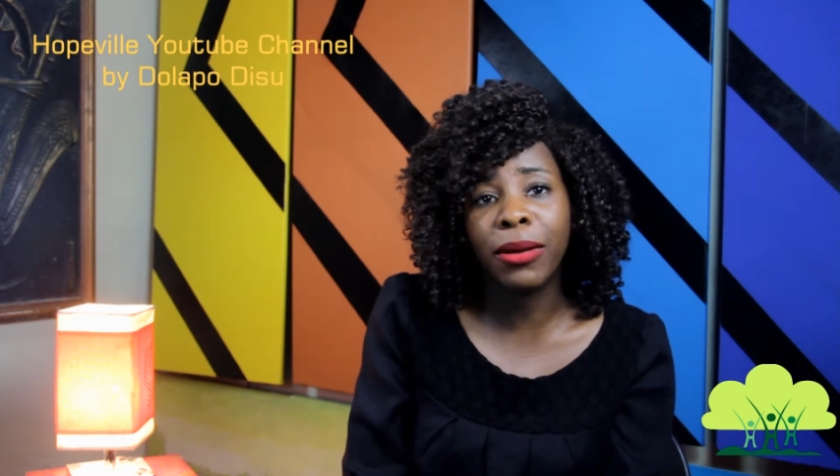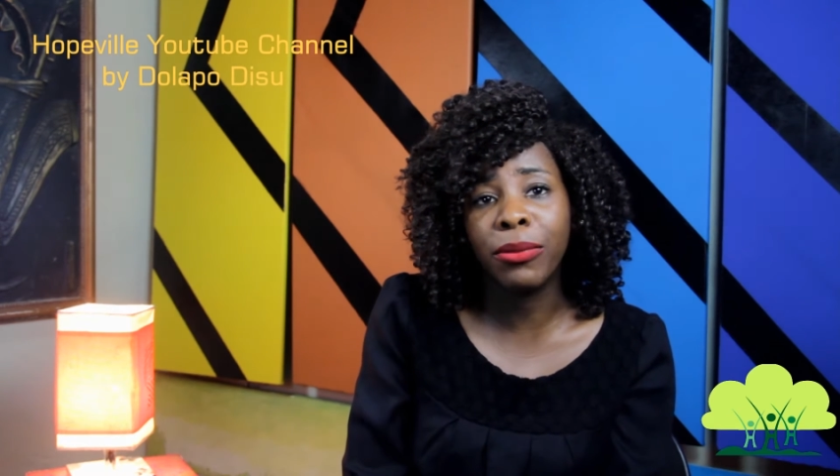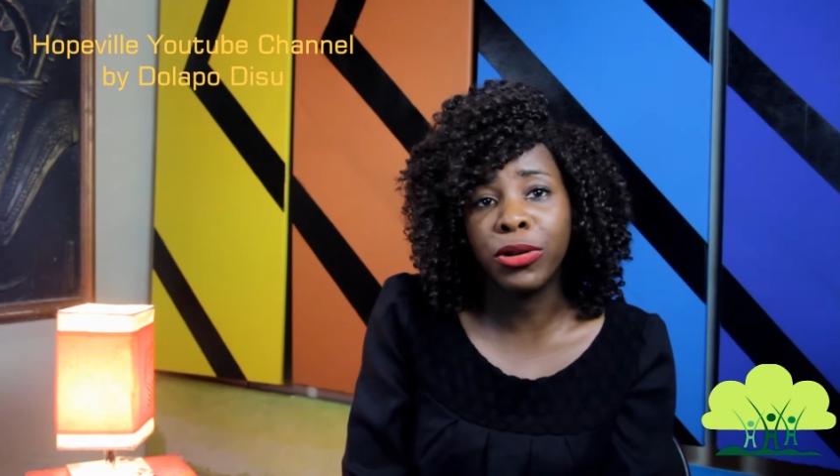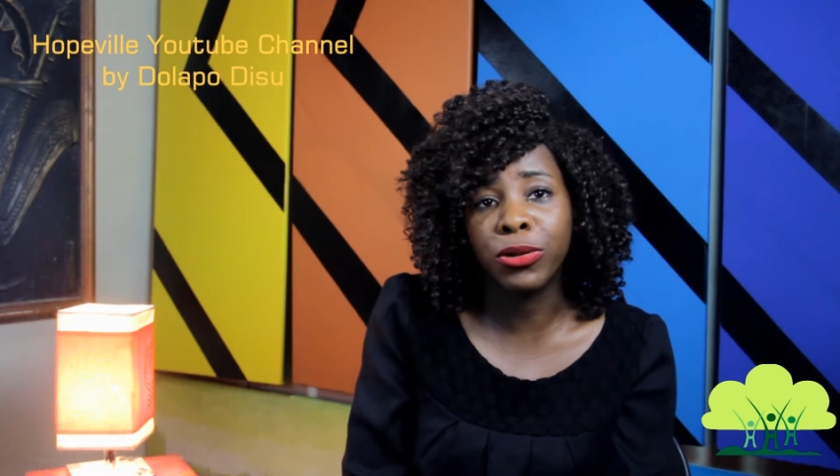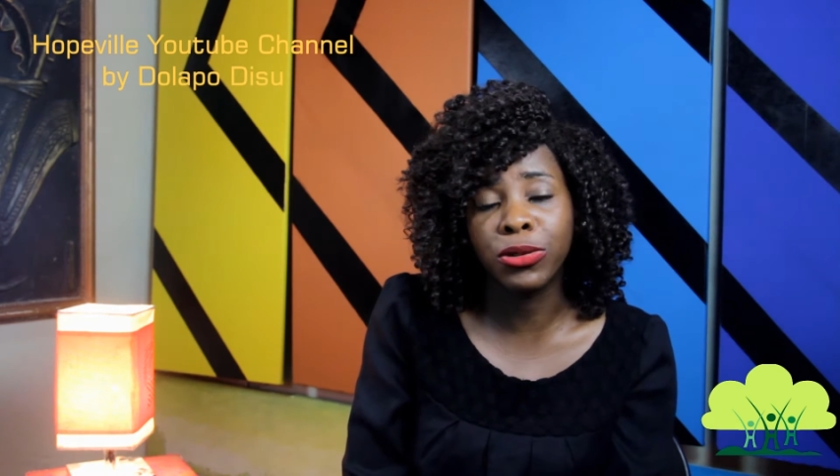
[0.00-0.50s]

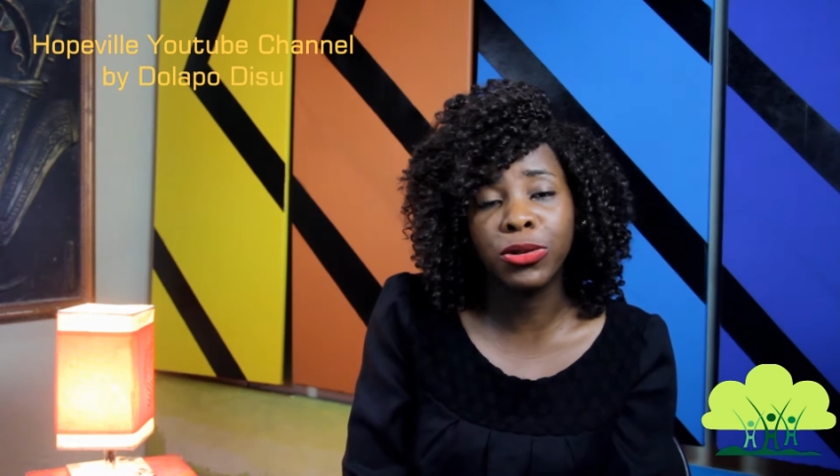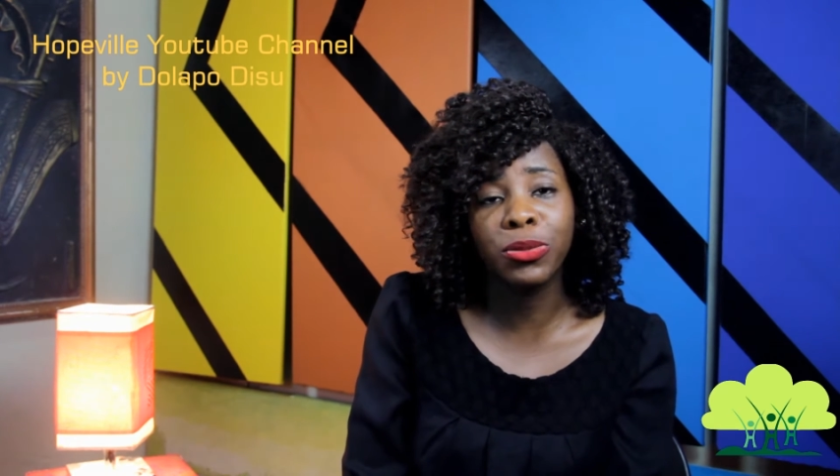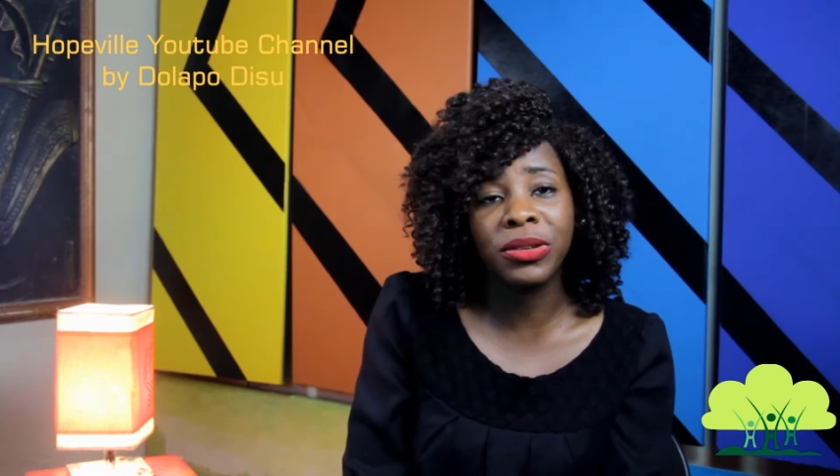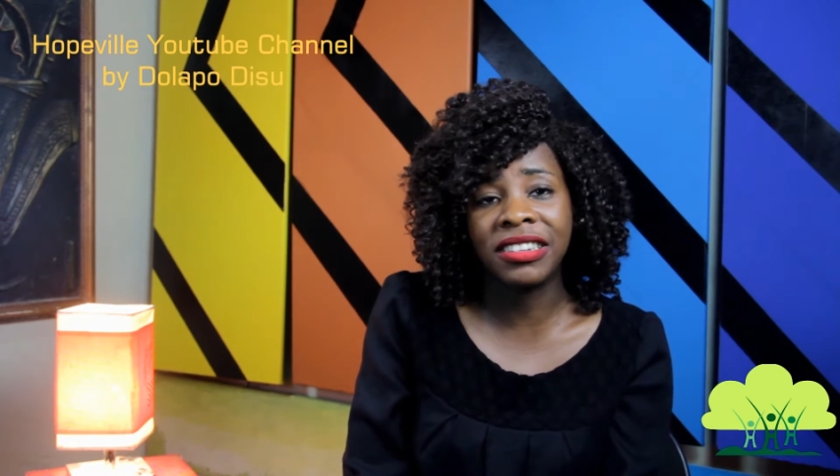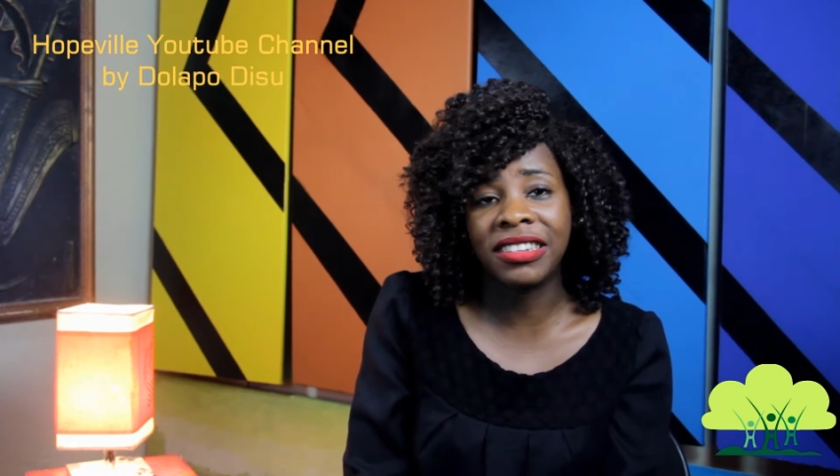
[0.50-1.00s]
abuse.
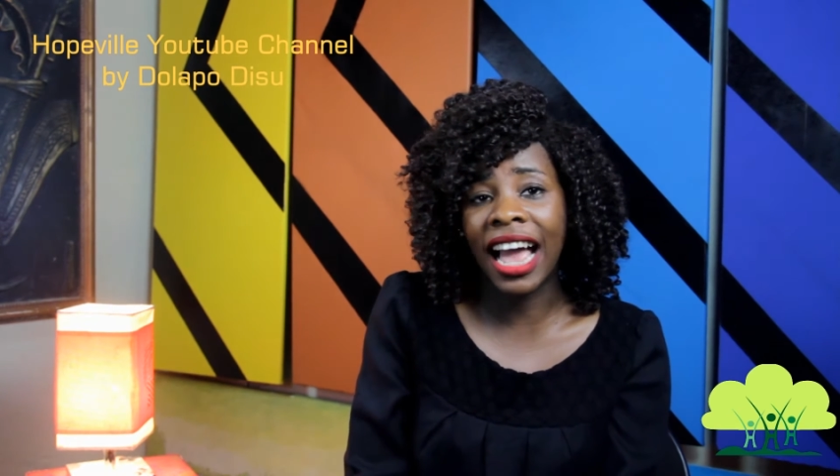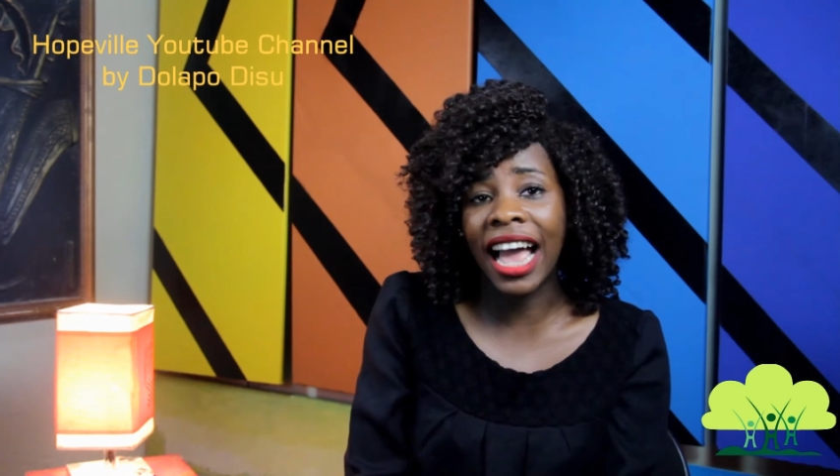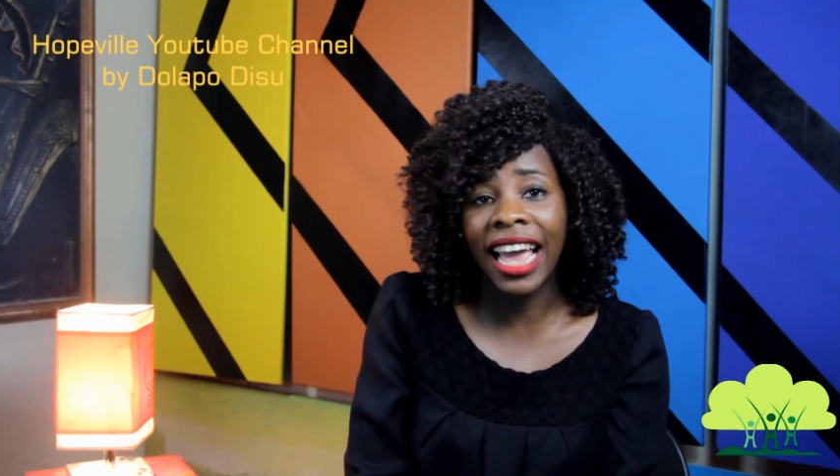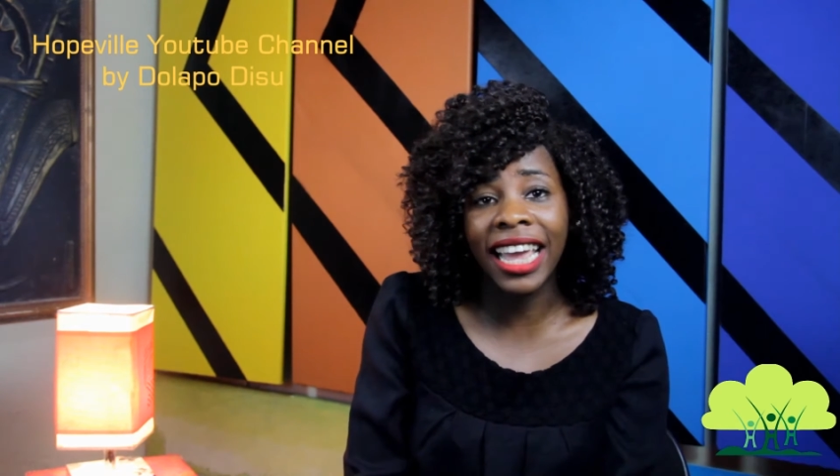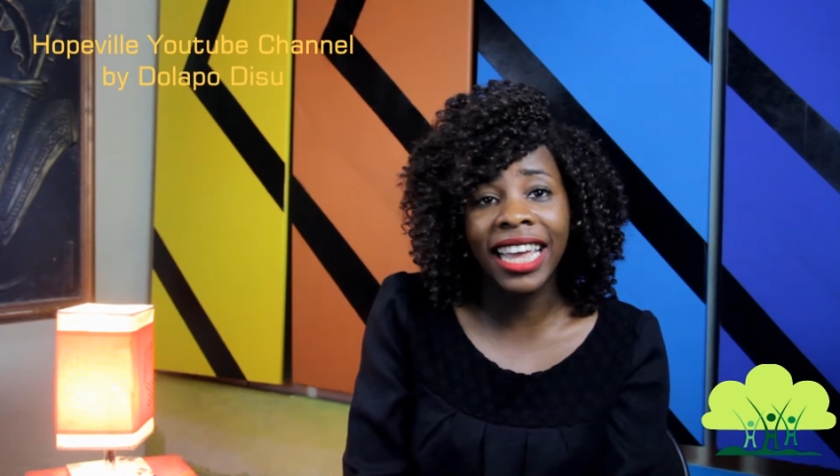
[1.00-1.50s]
Don't be
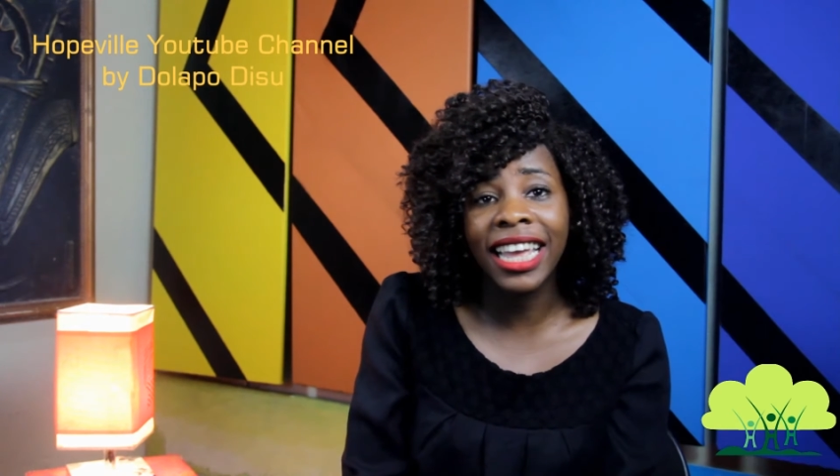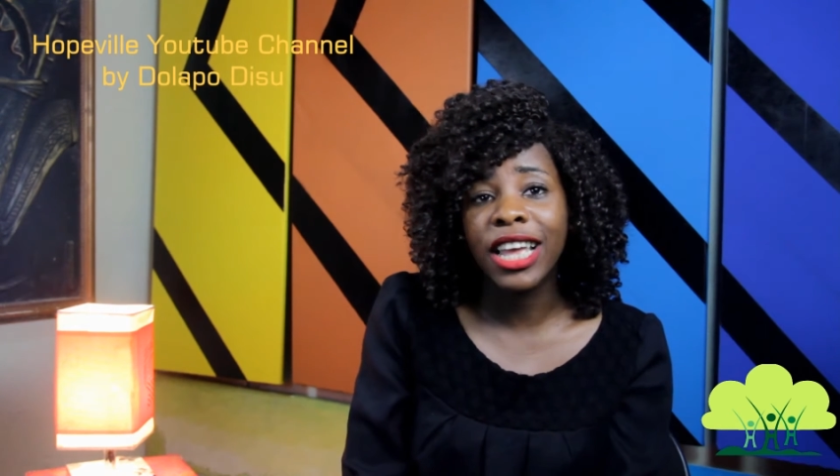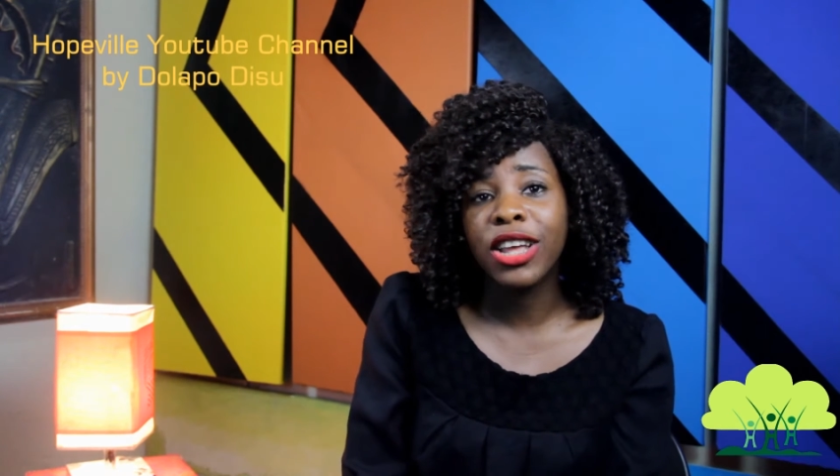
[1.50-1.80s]
shy.